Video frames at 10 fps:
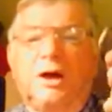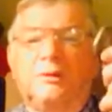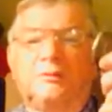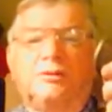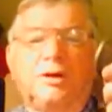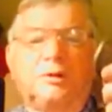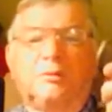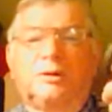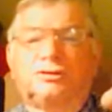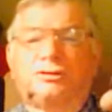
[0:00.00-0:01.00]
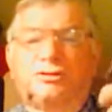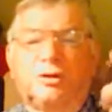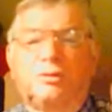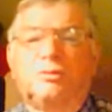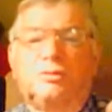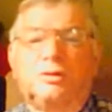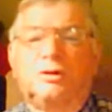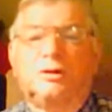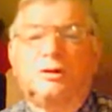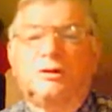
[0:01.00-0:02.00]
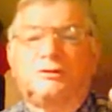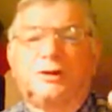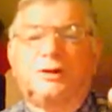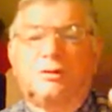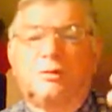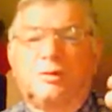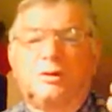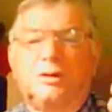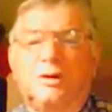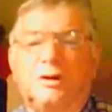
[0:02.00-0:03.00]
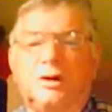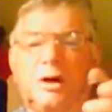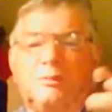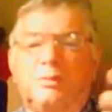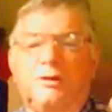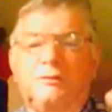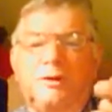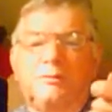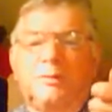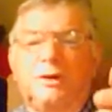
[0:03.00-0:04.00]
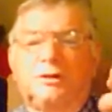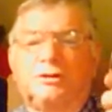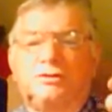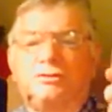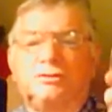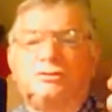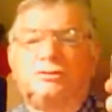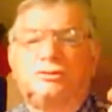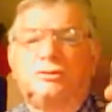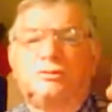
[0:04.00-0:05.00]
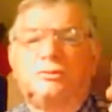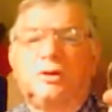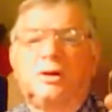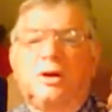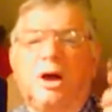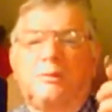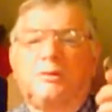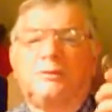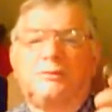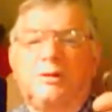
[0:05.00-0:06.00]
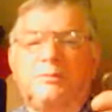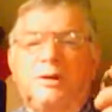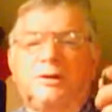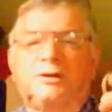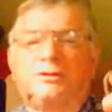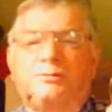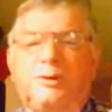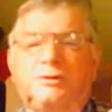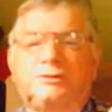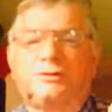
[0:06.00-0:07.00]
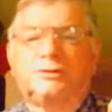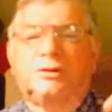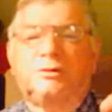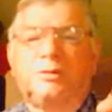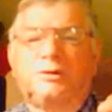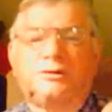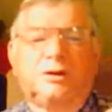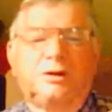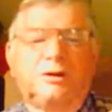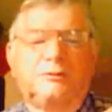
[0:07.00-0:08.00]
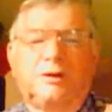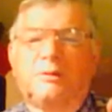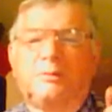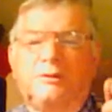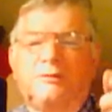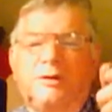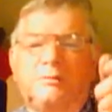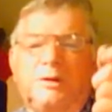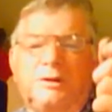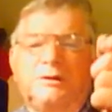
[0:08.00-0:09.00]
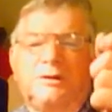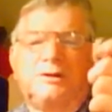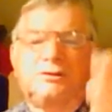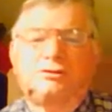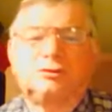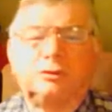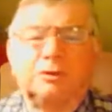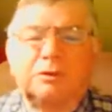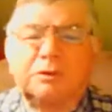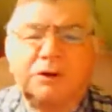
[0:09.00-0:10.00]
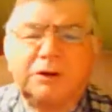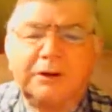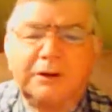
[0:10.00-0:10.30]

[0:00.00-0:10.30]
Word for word: I take my stone and say, Lord, I believe that man could use you. I believe that man could be could be saved. I believe that man needs you, Lord.